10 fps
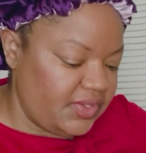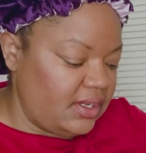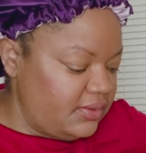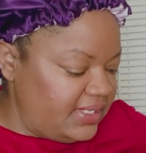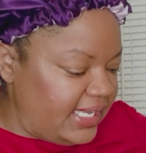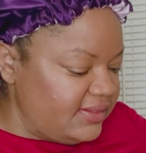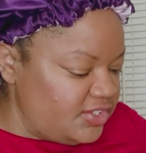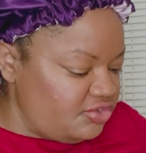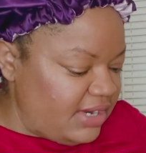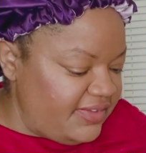Okay, let's
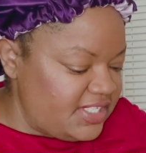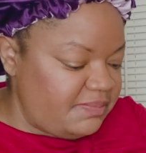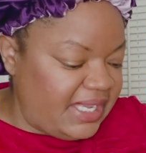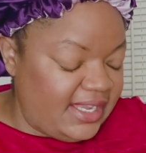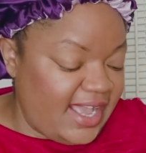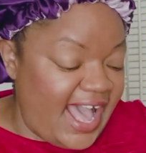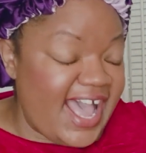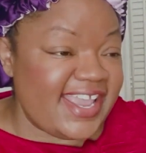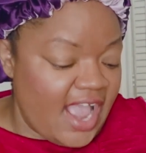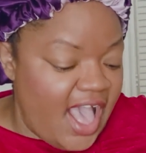try this pink.
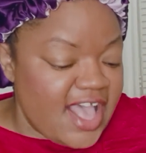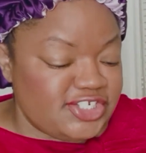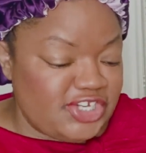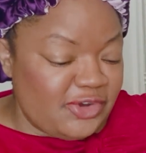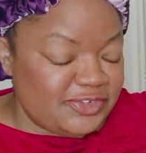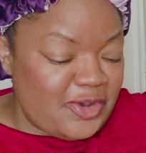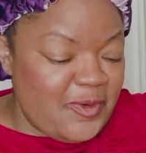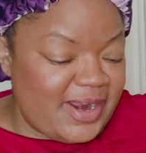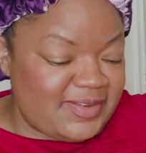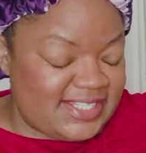I don't know
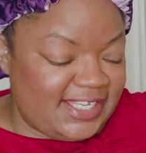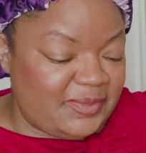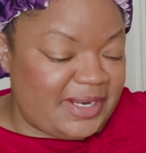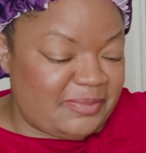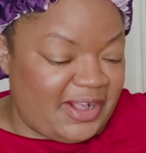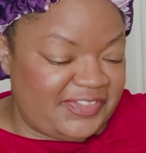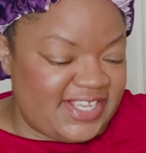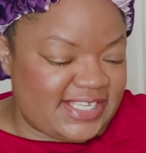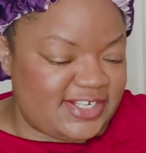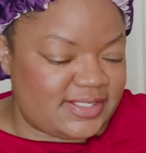what I was thinking when I bought
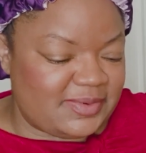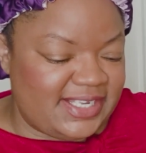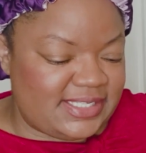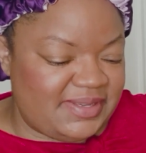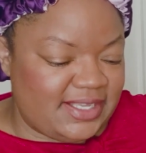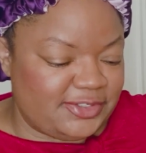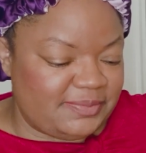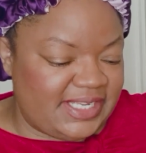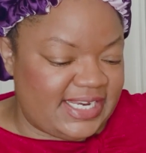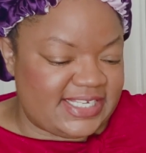this. I just wanted to be a little
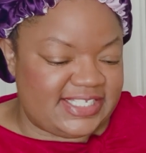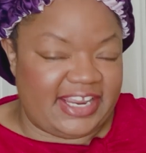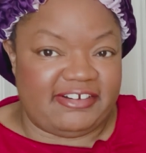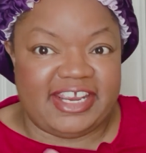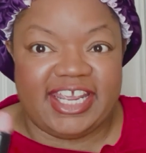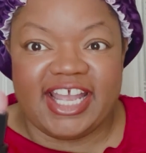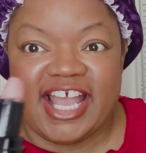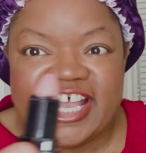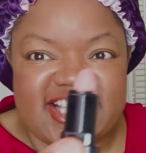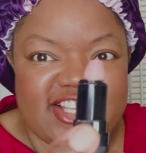bit daring.
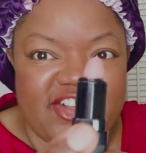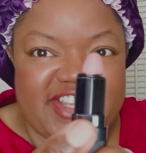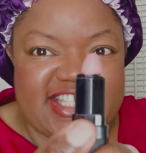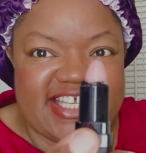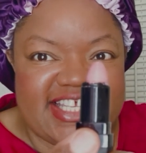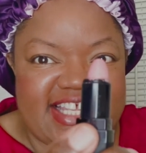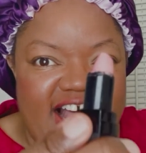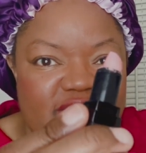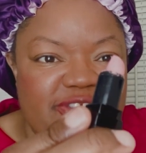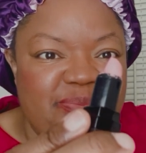So this is
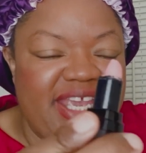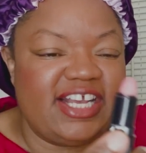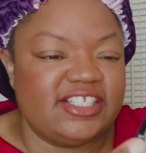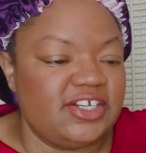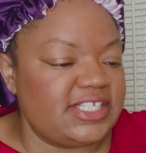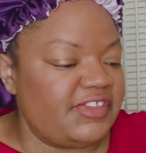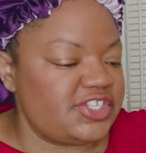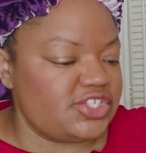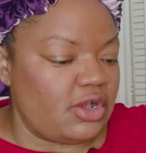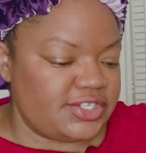how the pink looks. And this
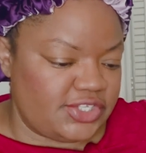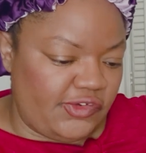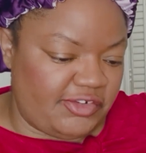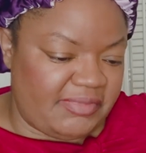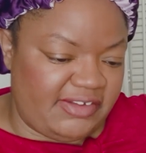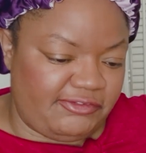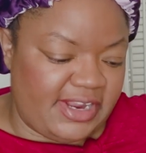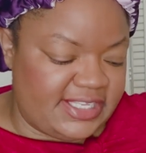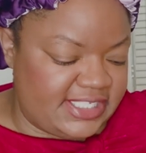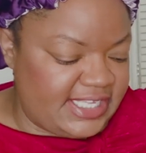is also from my
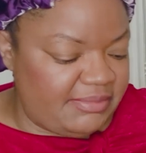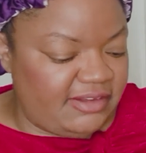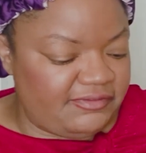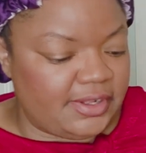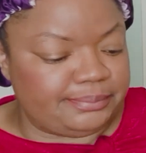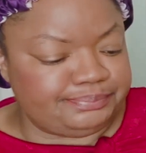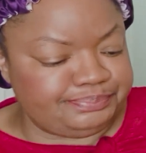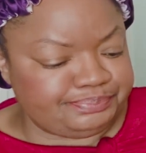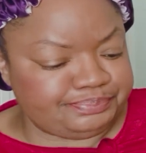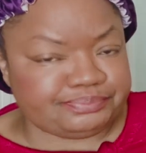friend Semi from
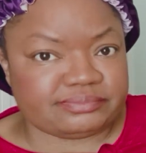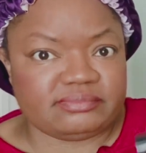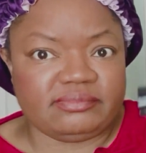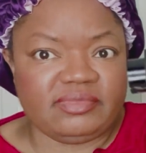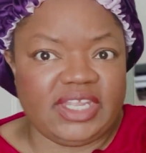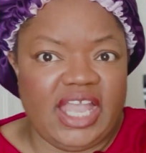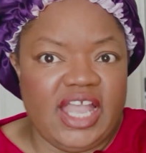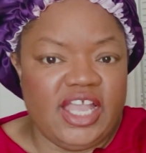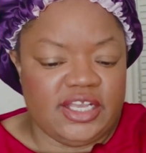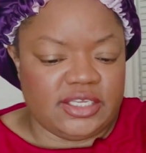
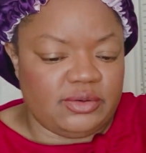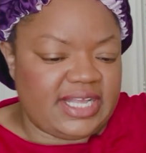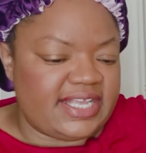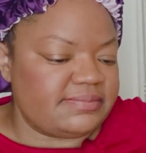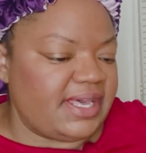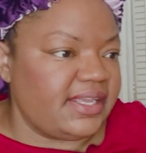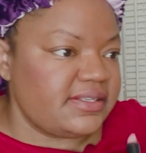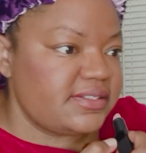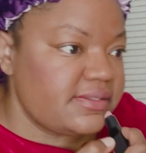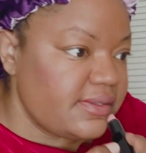Glow Cosmetics.